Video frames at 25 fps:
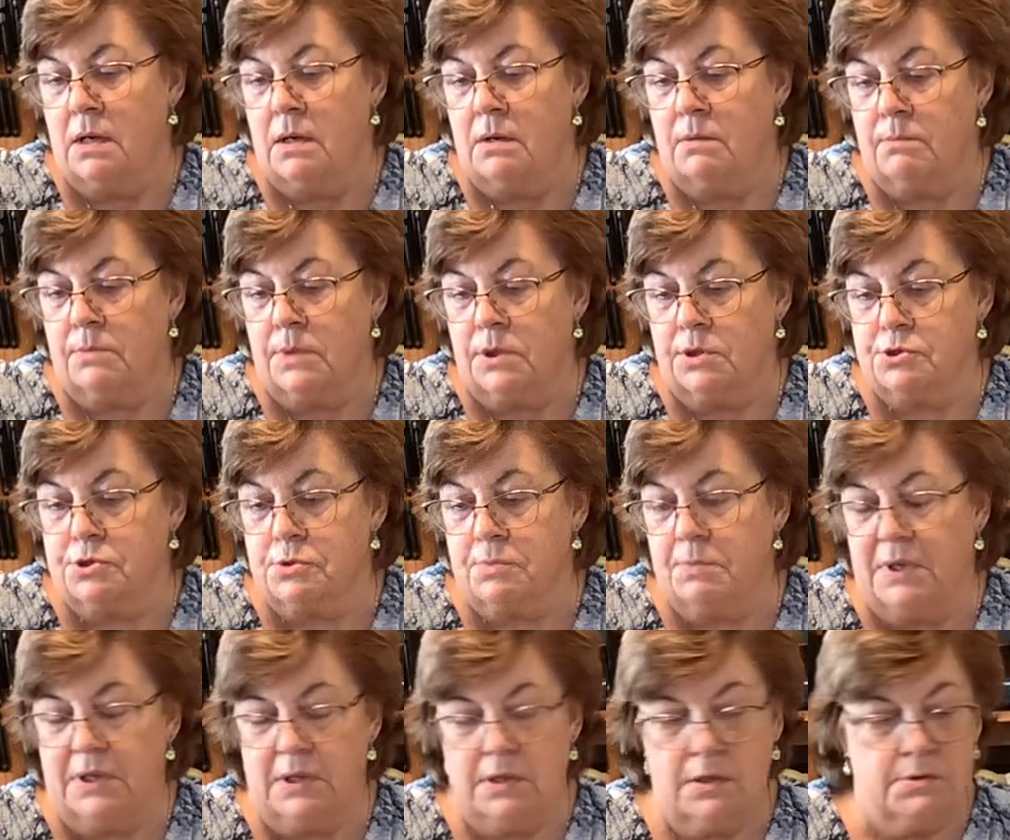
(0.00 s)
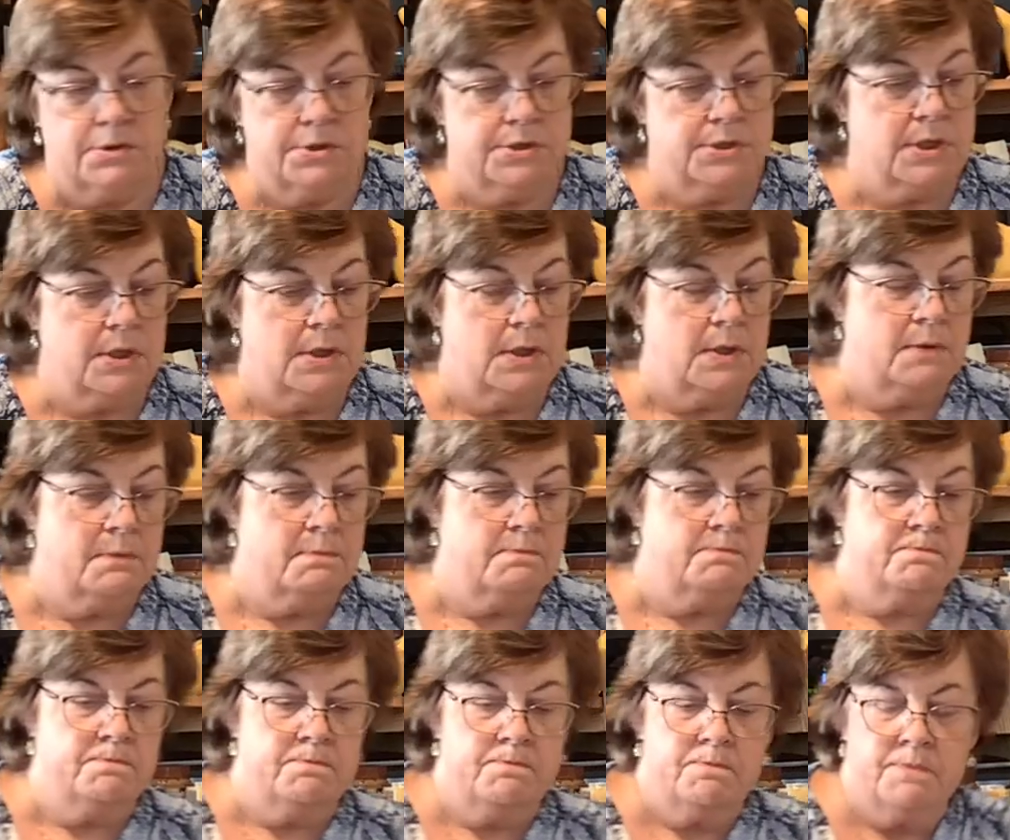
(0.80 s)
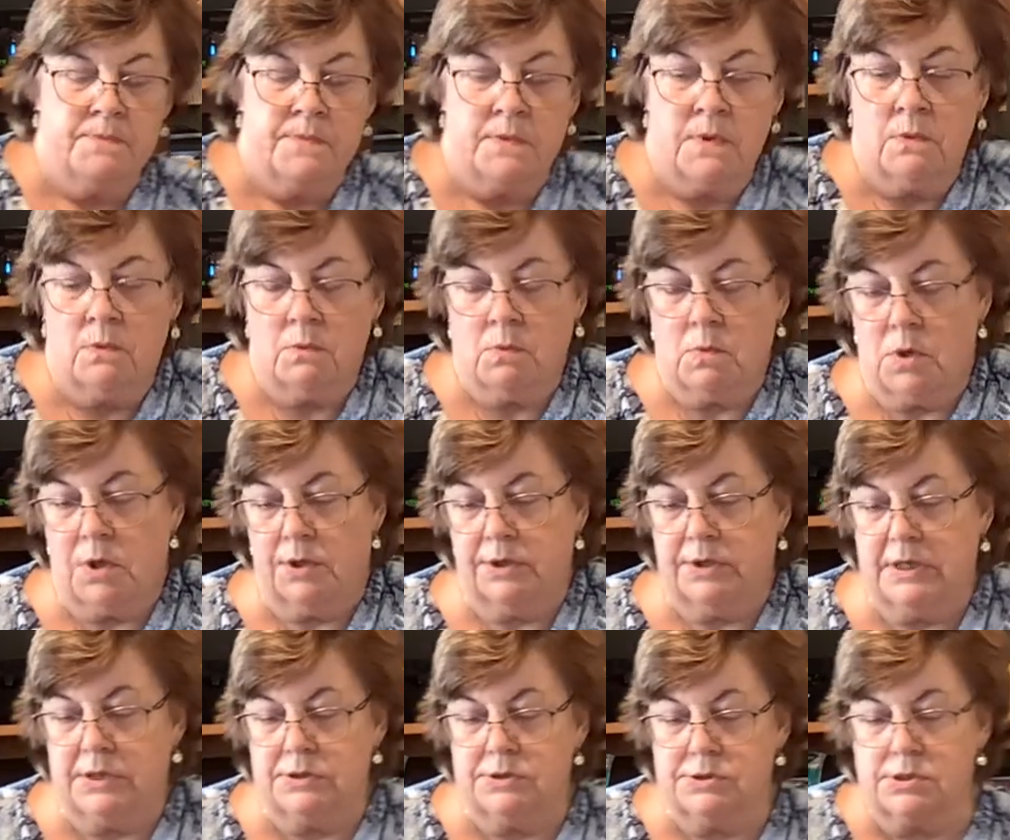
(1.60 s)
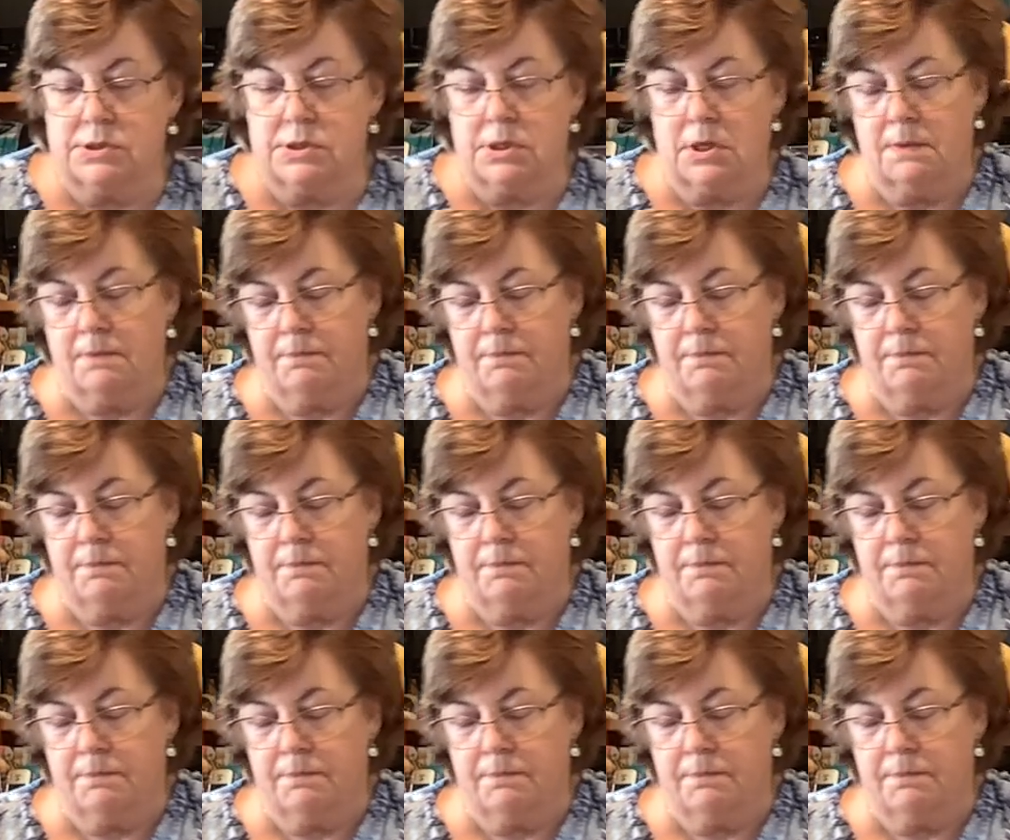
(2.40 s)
Marshmallows, walnuts.